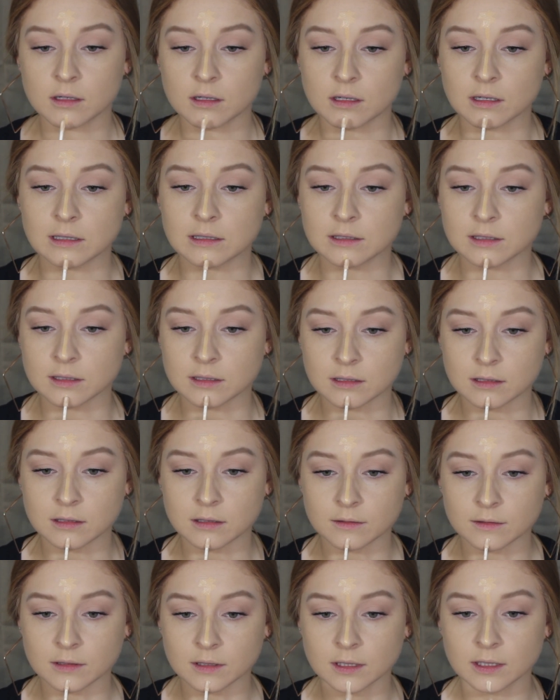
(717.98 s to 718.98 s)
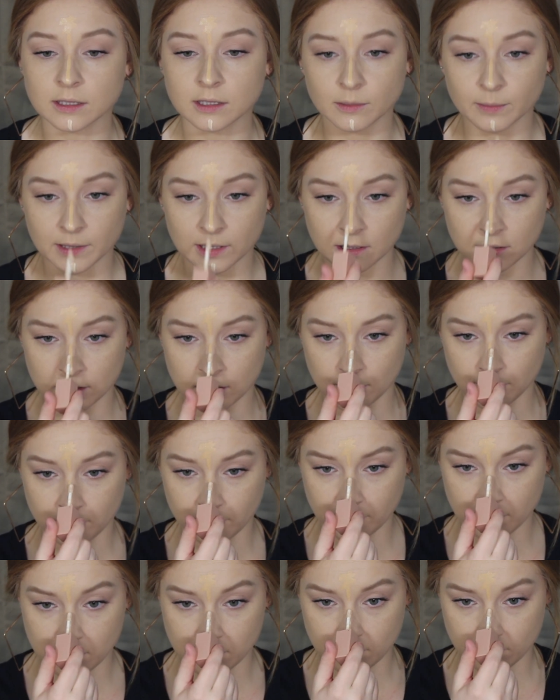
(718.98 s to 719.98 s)
and just do a little bit on top
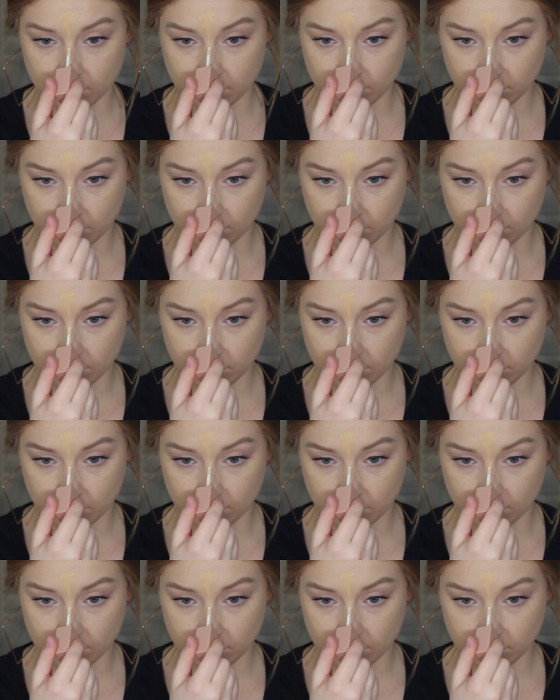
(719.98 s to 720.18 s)
of it.